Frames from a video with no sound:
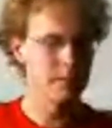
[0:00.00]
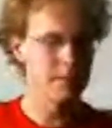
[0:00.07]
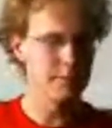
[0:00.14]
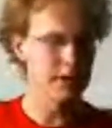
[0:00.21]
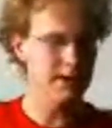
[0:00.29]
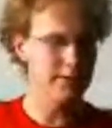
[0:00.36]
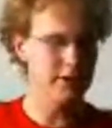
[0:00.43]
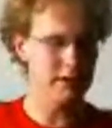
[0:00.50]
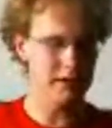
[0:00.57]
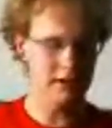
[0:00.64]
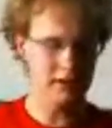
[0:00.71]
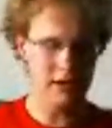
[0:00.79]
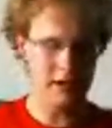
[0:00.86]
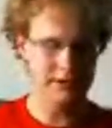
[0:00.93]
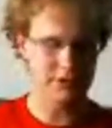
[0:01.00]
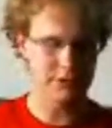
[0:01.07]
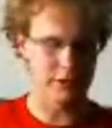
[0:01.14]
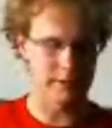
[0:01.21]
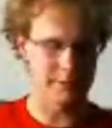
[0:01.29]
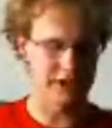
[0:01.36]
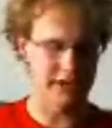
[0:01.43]
Not even. Uh, I should
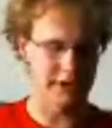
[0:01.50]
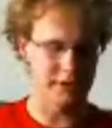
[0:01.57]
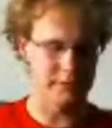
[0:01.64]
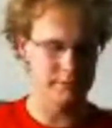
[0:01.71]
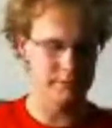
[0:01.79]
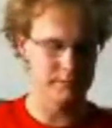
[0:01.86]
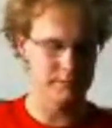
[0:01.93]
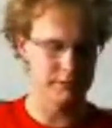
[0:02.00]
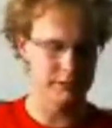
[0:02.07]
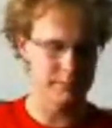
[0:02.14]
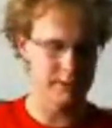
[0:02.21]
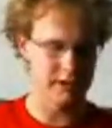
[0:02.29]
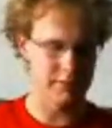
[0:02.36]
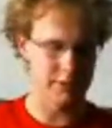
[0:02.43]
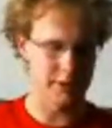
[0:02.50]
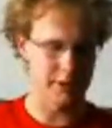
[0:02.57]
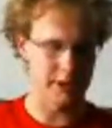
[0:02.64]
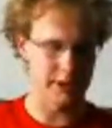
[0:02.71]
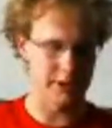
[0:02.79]
drop shadow. It's part of the thing.